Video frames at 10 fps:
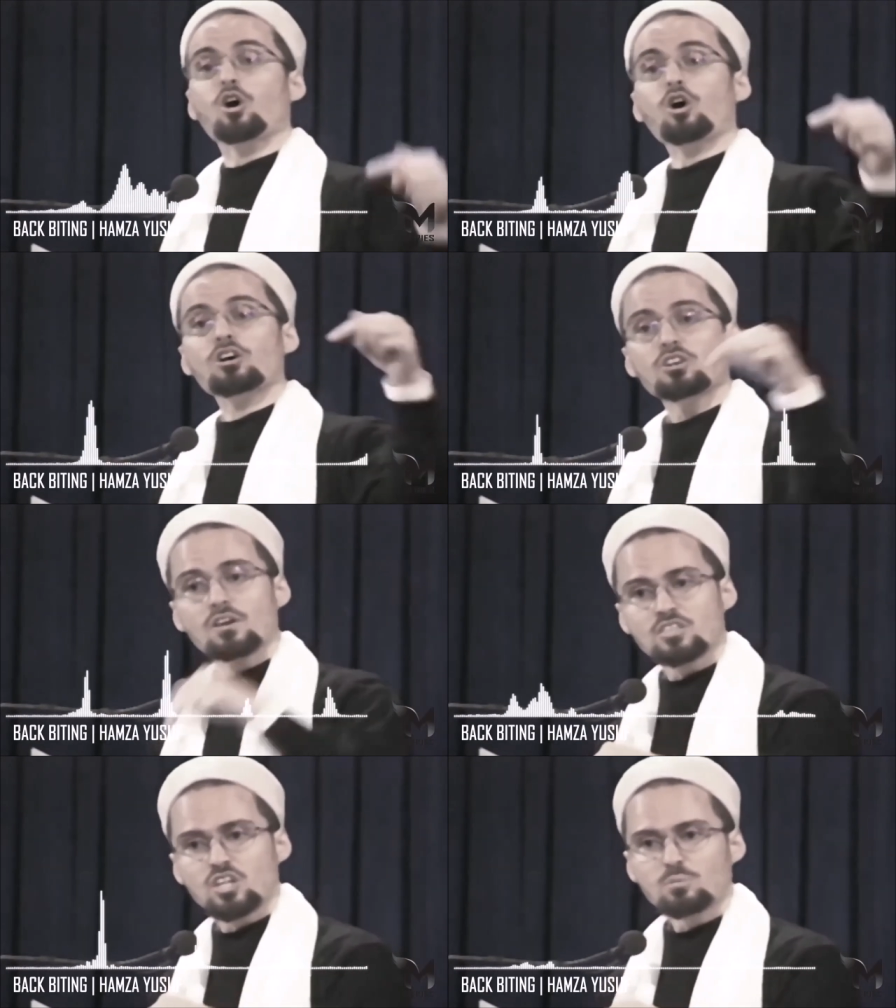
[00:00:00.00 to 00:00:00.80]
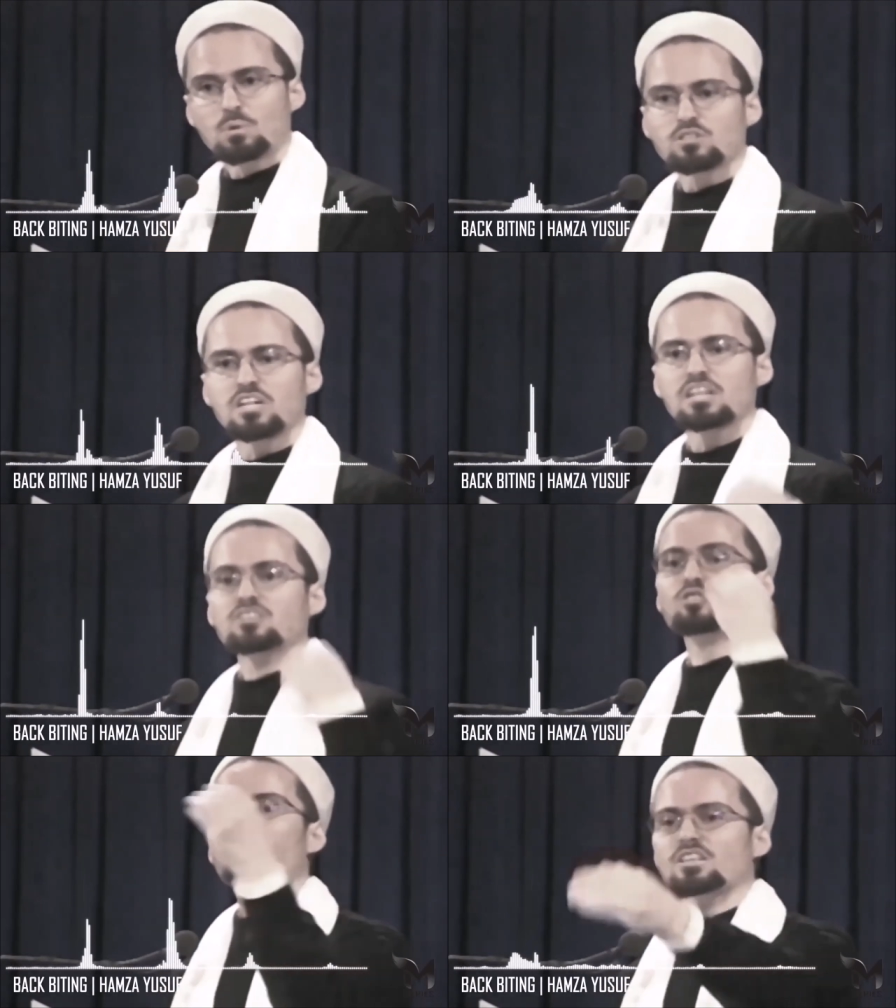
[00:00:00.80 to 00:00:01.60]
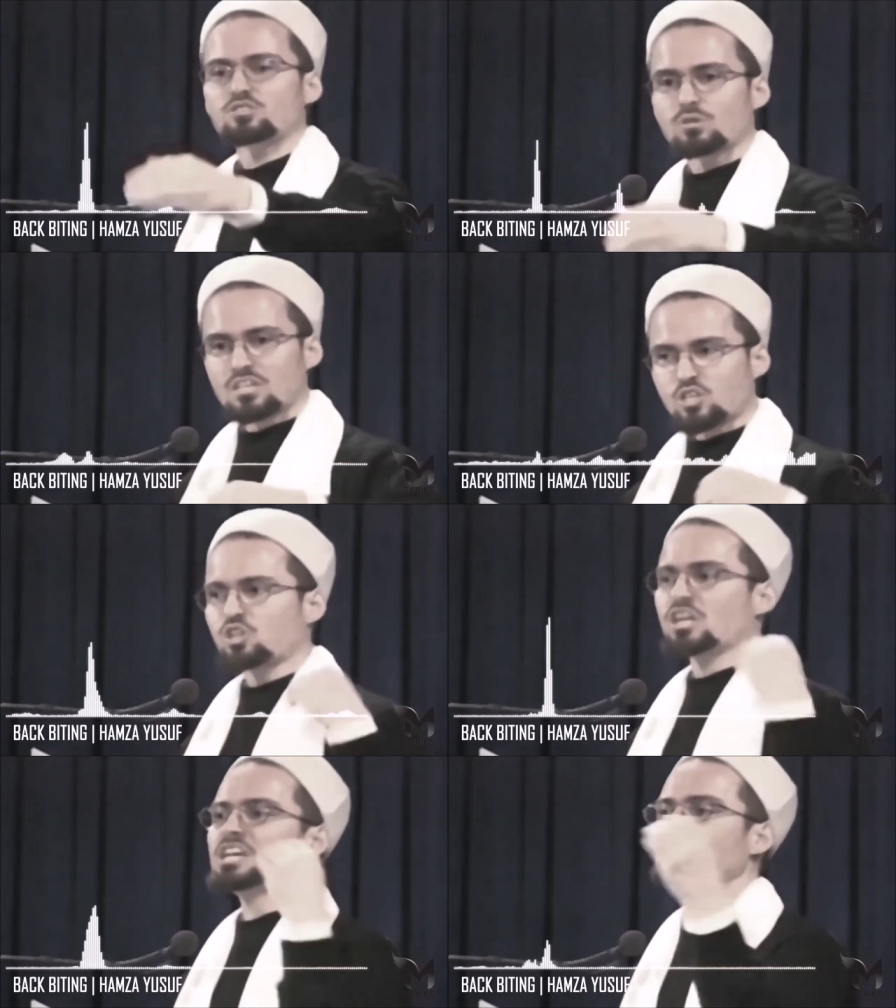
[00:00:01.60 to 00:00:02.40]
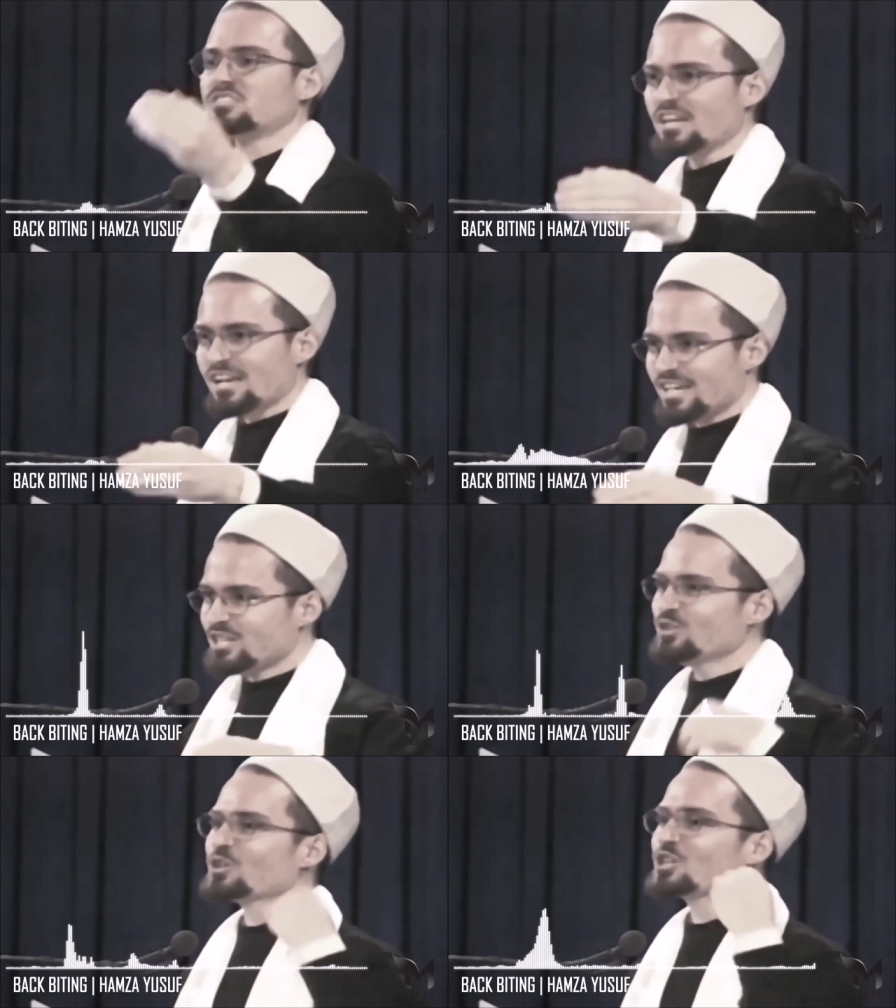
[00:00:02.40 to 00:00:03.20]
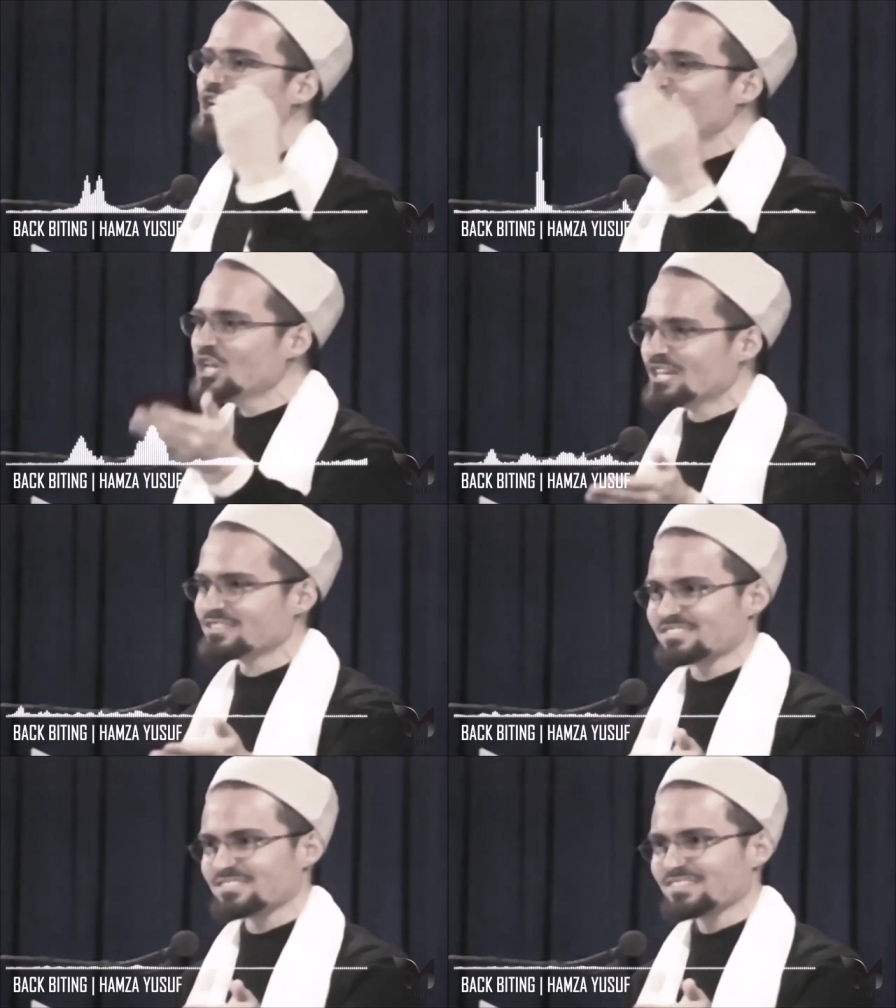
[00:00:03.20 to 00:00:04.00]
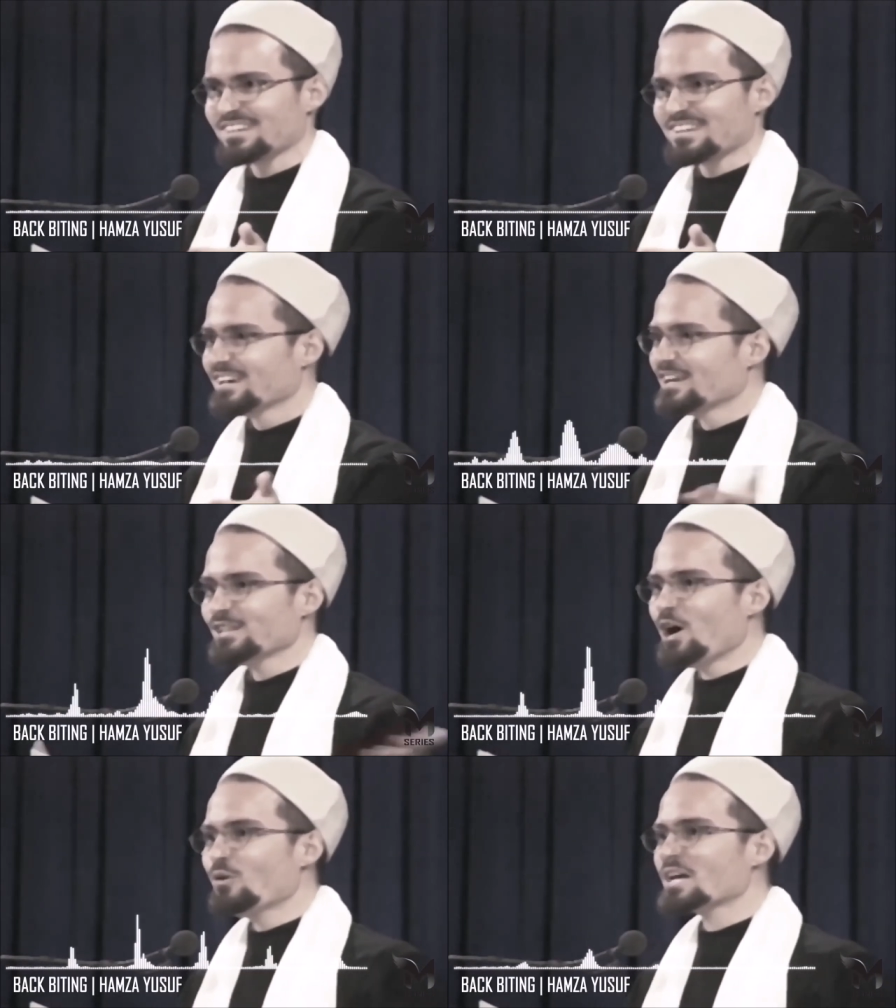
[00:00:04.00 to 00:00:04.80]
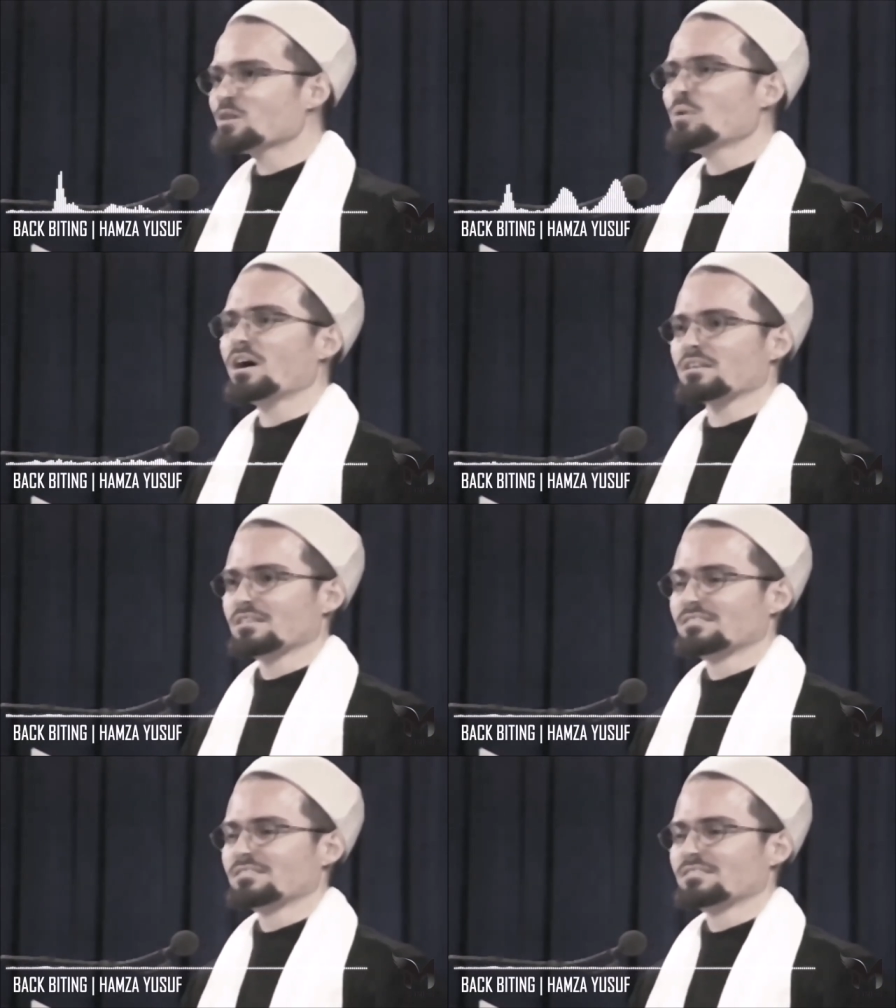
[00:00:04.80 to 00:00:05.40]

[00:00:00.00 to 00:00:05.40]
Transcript: or you're a good person and you want to increase in your goodness. Allahu Akbar.